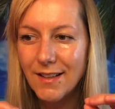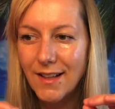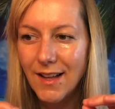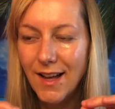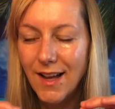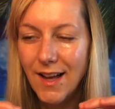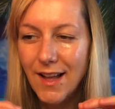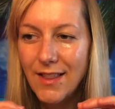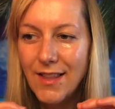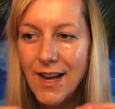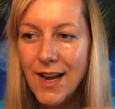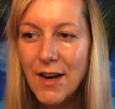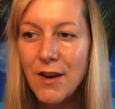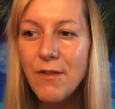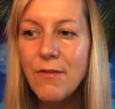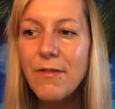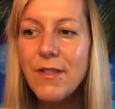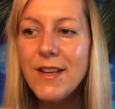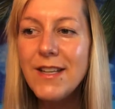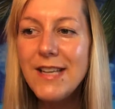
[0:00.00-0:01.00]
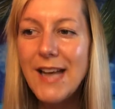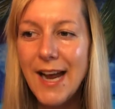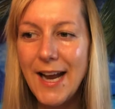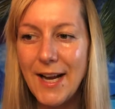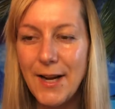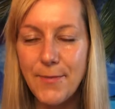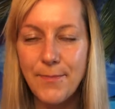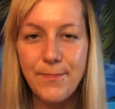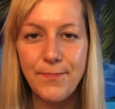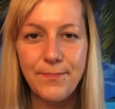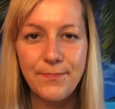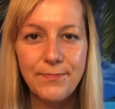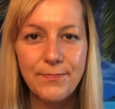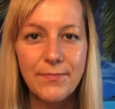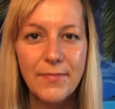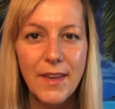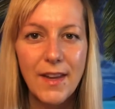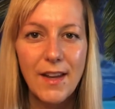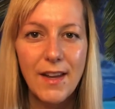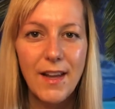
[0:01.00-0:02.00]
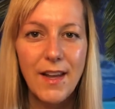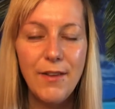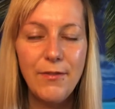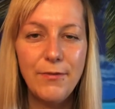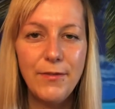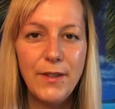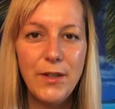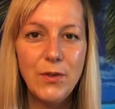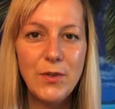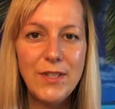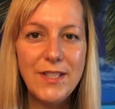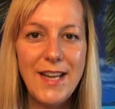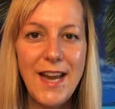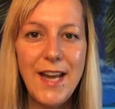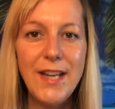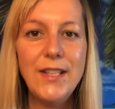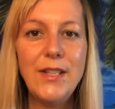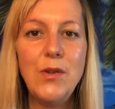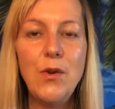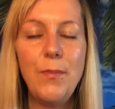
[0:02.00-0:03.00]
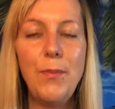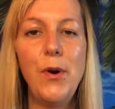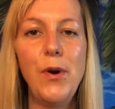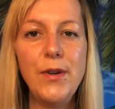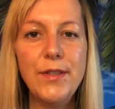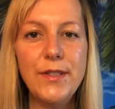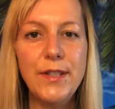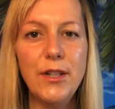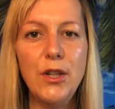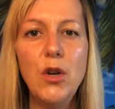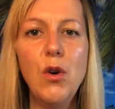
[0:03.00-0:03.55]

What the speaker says: at the end of the day, if you say to a person,